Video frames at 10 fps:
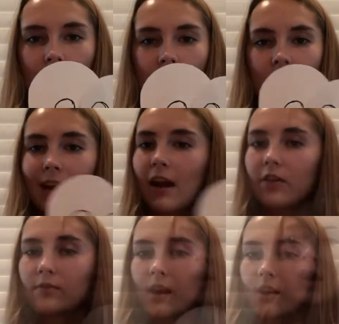Now you've
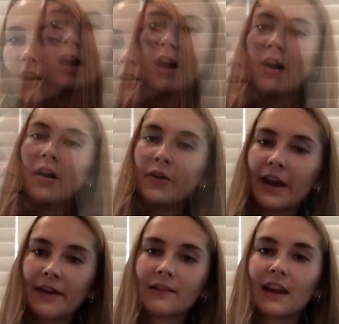got to color it. Okay,
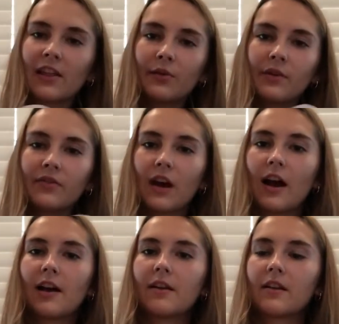now that we've got
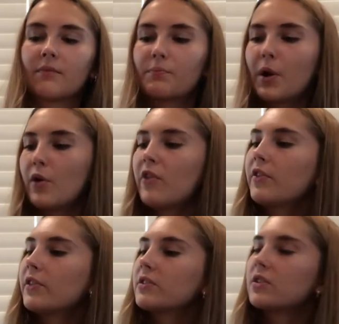both
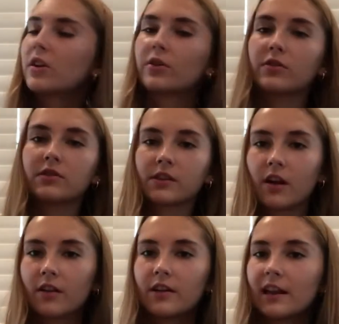circles
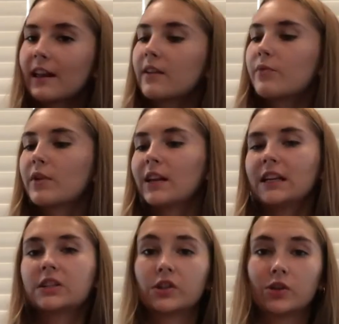colored in, we need
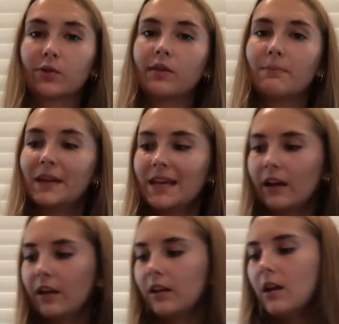to do the beak.
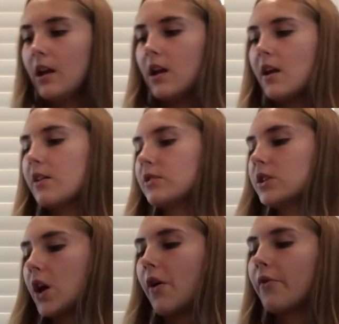
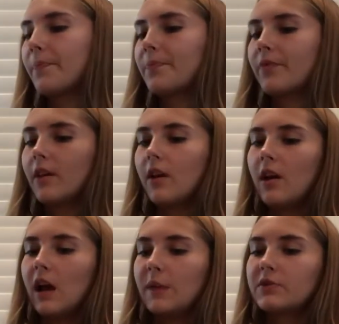So
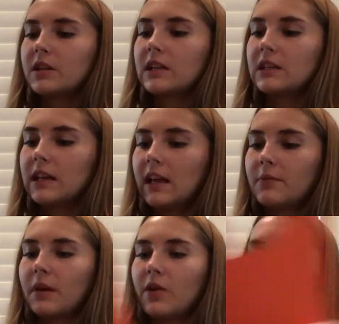I'm just gonna take my
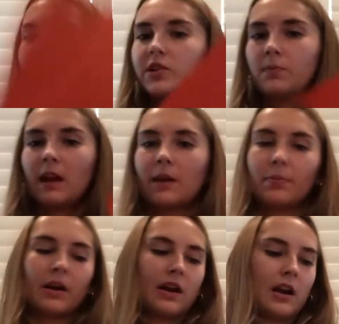orange
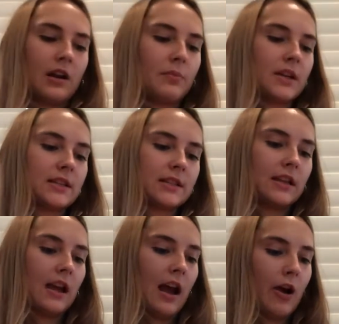paper and I'm gonna see
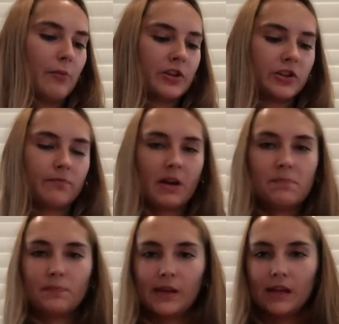how much of my
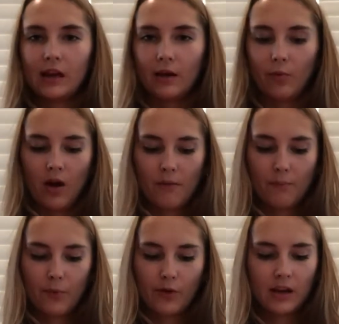beak I want
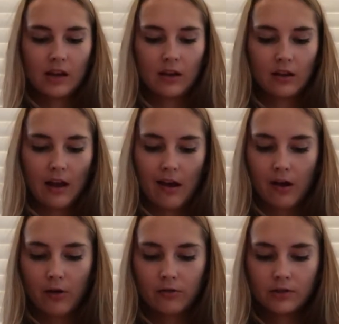pointing
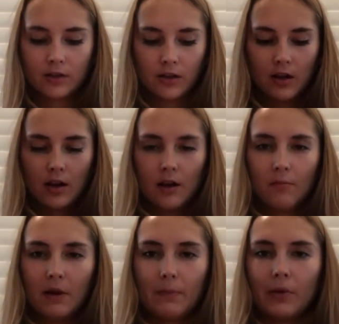out by
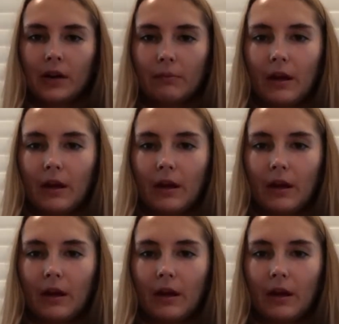putting my